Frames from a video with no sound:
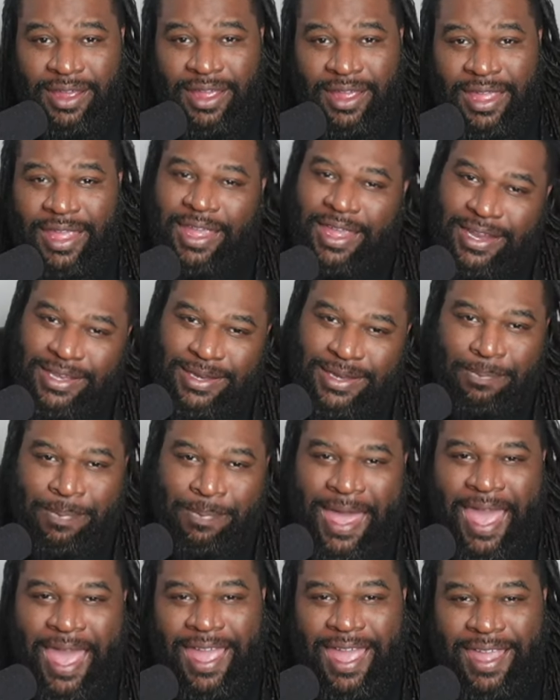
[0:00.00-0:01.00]
and hit the
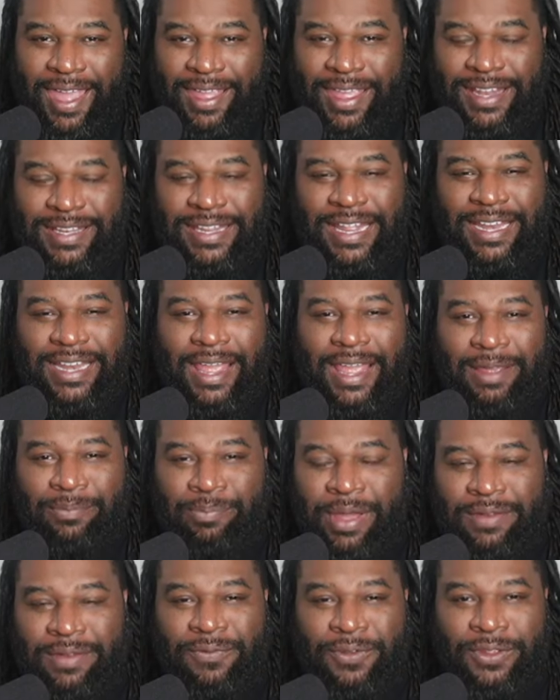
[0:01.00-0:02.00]
bag, hit that like
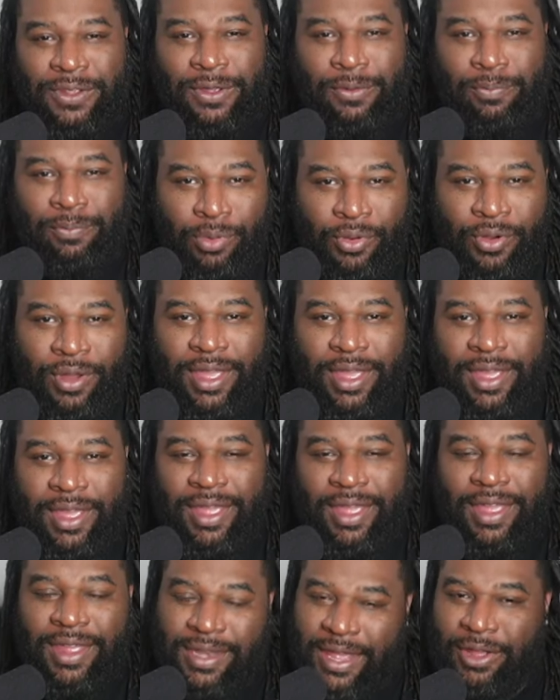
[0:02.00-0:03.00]
button for your boy.
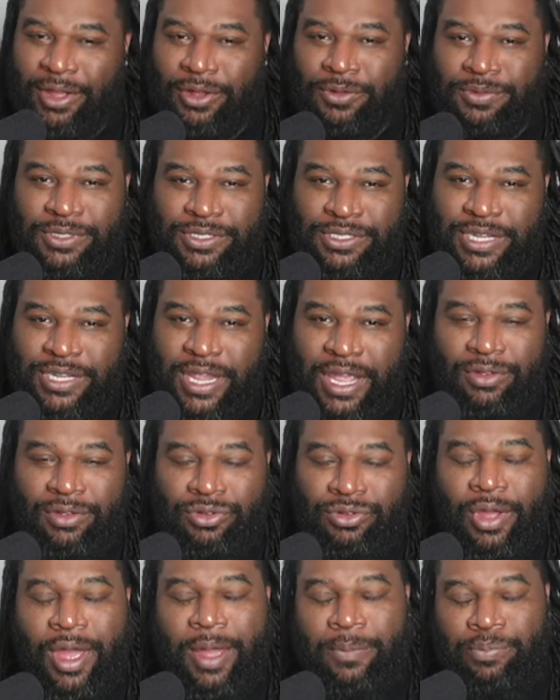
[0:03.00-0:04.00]
That helps the channel.
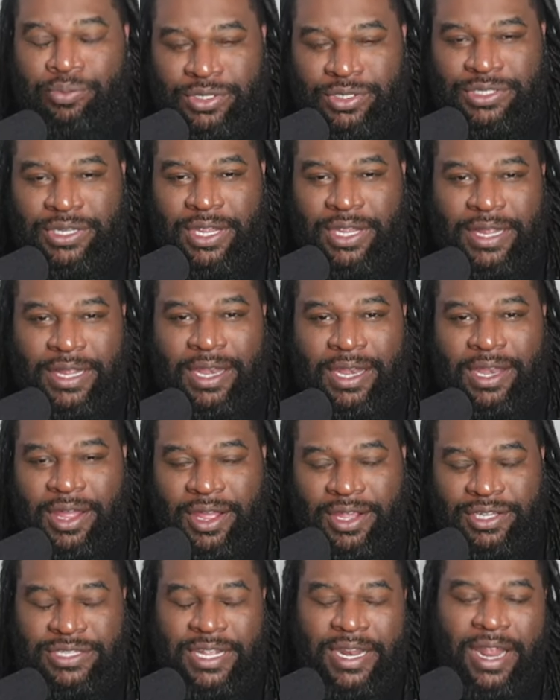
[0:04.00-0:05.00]
You know, I appreciate that
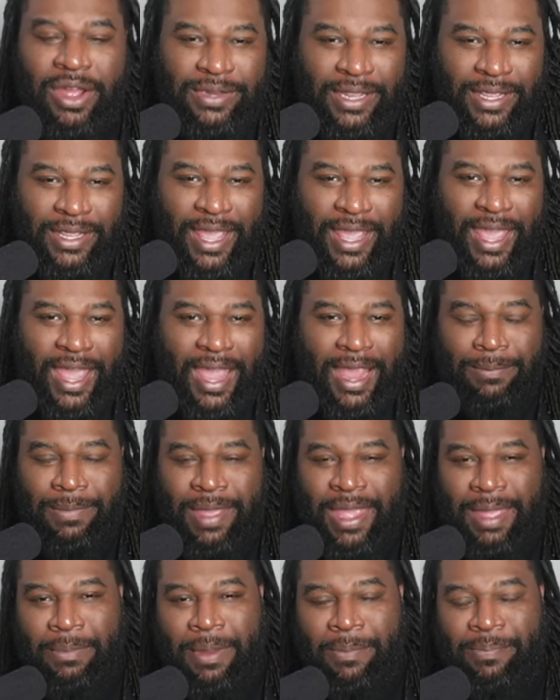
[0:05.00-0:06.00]
love. Shout out to gang,
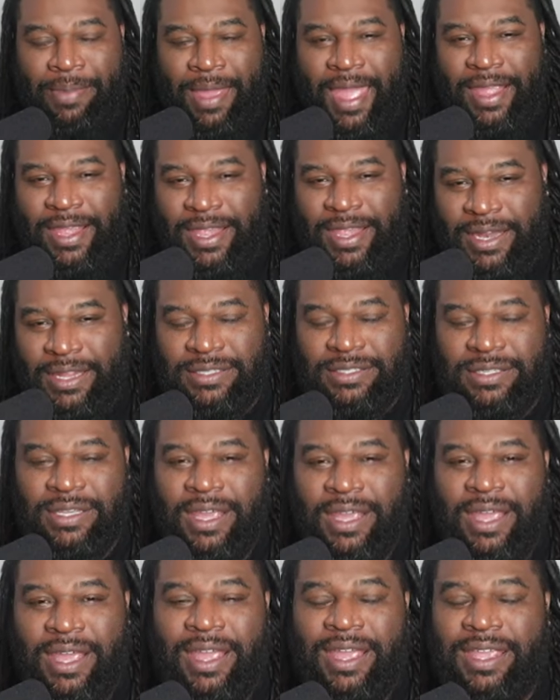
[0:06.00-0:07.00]
man, my bag hitters.
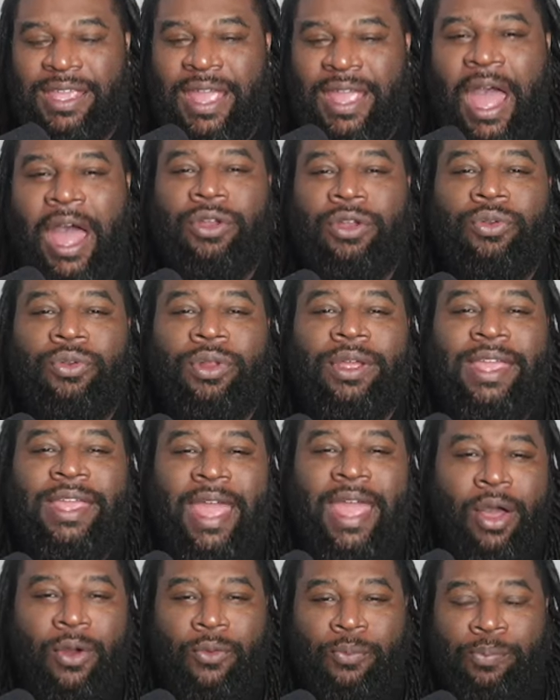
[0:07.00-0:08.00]
Y'all know the
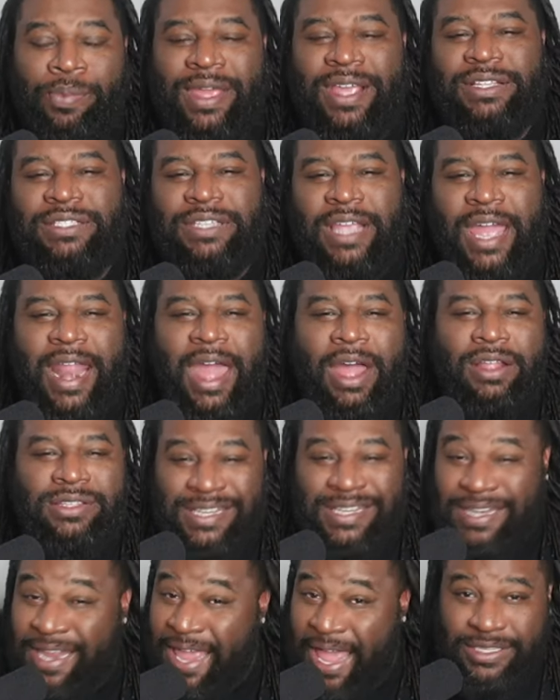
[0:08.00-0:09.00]
count. Big shout out
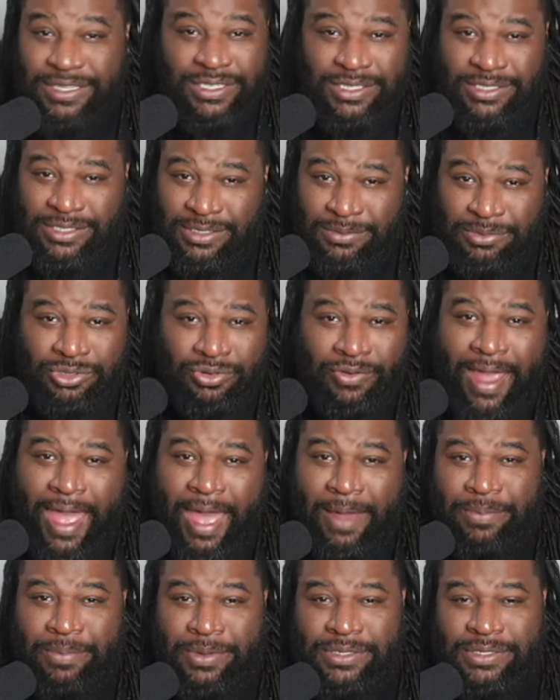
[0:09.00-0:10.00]
to not just
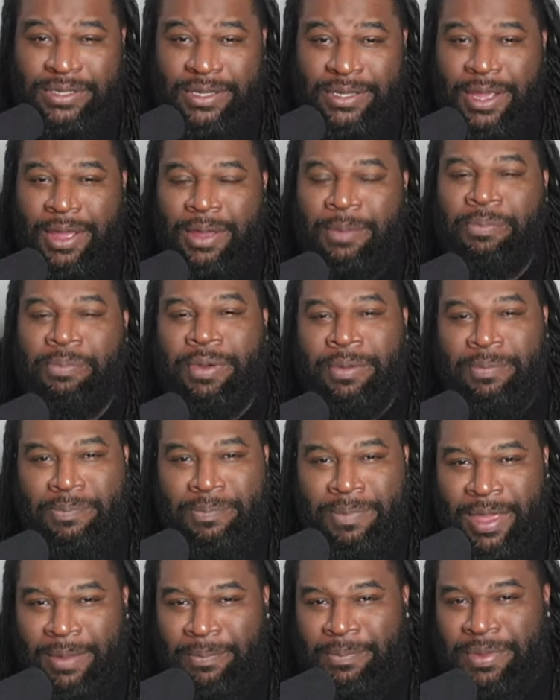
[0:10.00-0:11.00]
subscribers, but
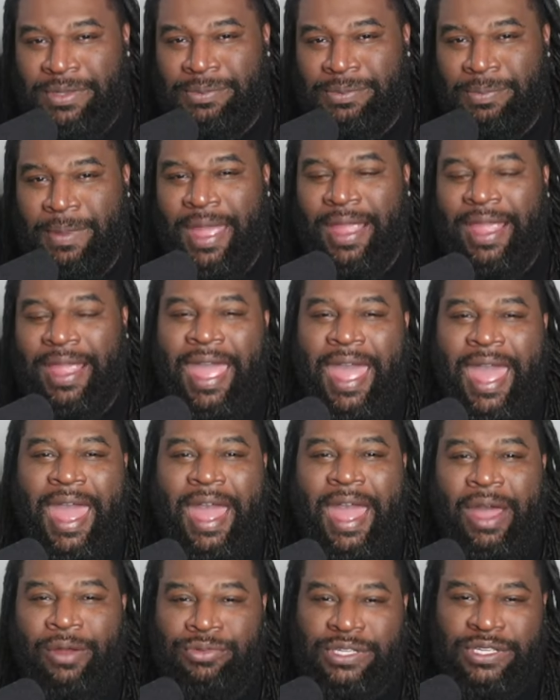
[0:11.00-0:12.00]
members. My
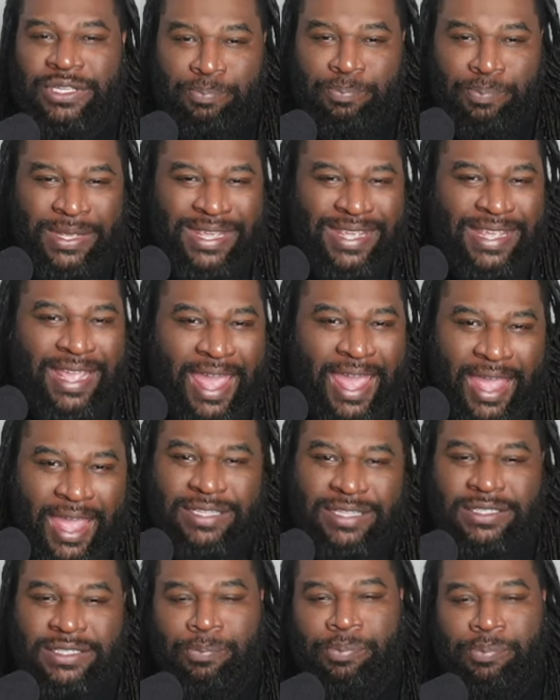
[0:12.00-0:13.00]
guy out the
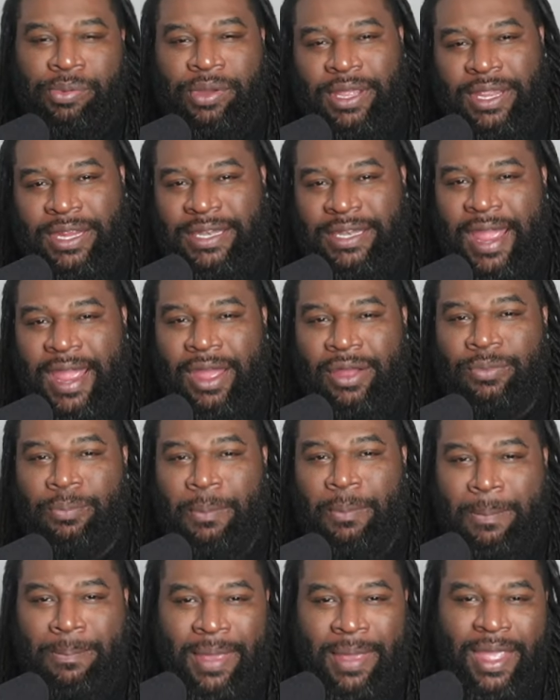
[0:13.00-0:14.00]
BX, the Boogie Down,
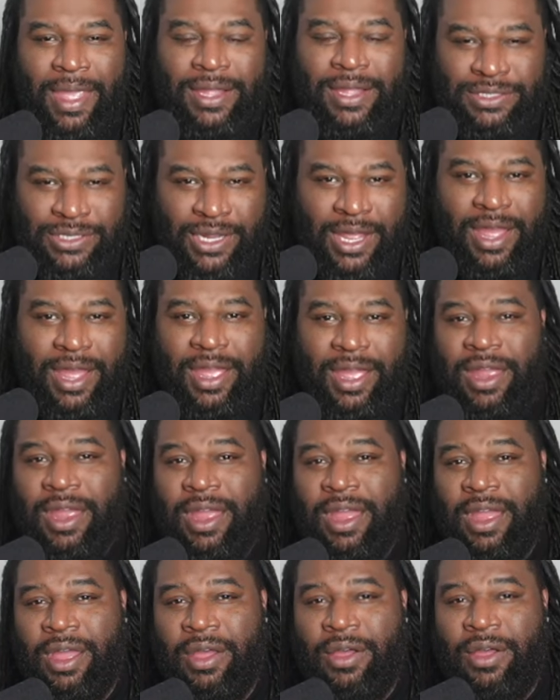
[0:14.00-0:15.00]
my man John.
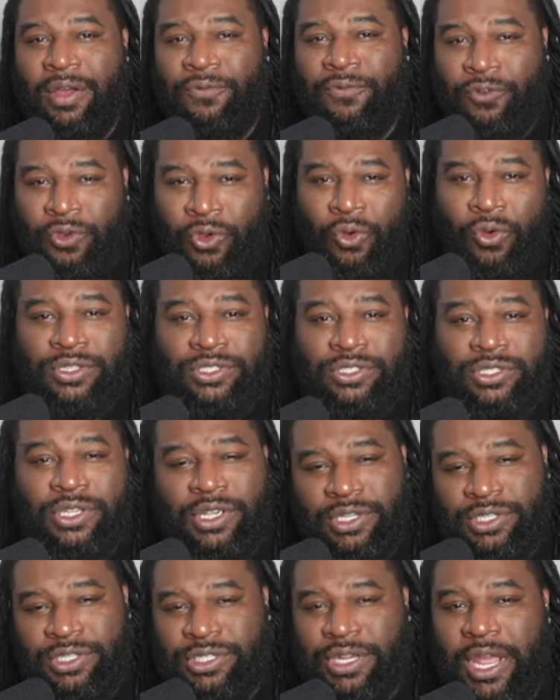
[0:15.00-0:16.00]
Of course,
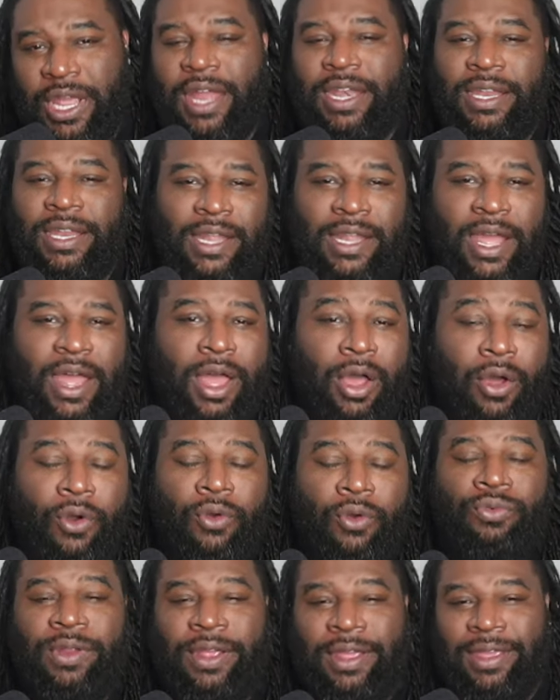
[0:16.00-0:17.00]
Sean and Don.
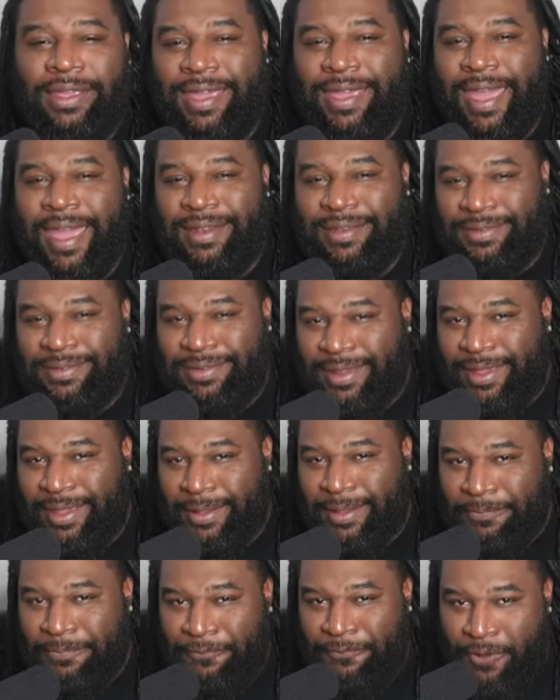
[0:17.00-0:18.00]
Hold the
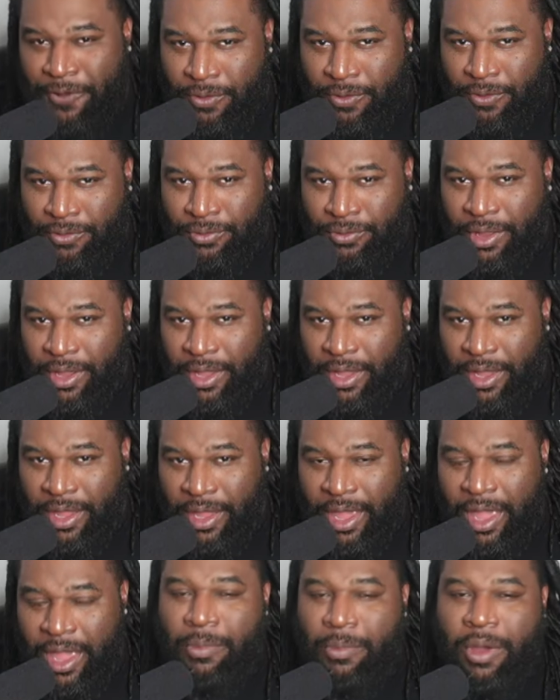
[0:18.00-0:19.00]
goddamn phone.
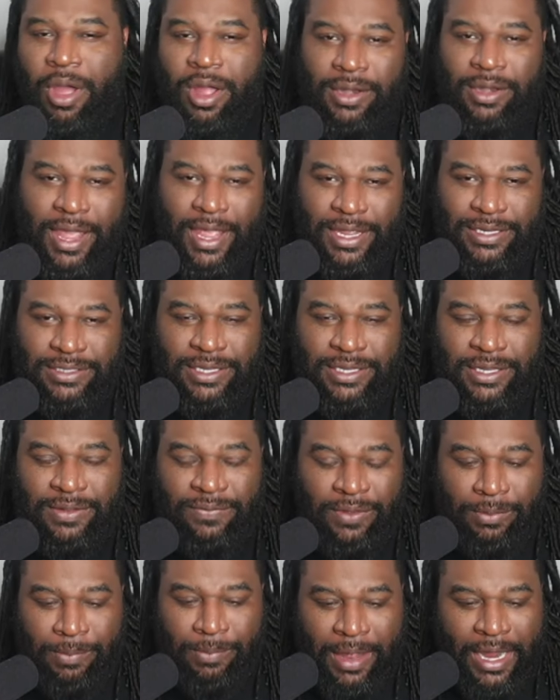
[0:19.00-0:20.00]
And Mark Nash
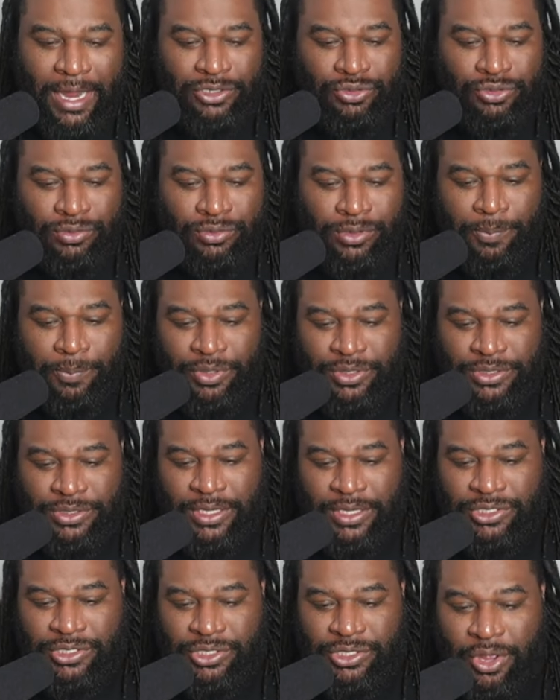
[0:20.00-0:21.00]
TV, man, I truly
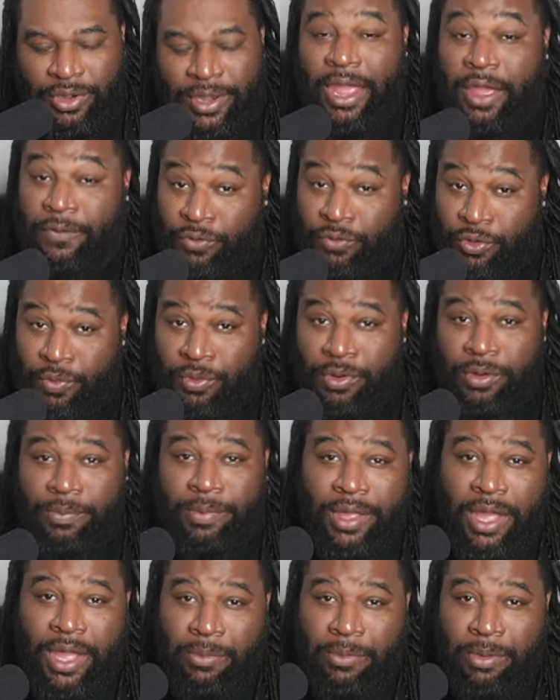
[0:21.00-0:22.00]
appreciate y'all. Now, if you want to
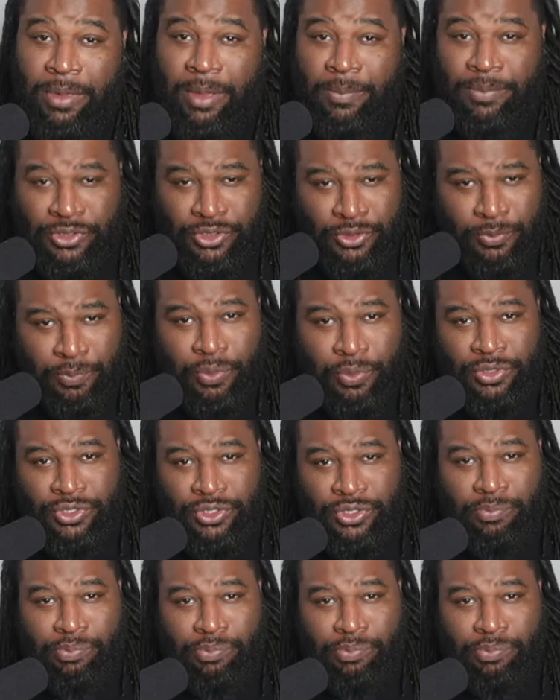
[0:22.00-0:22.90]
become a member, support your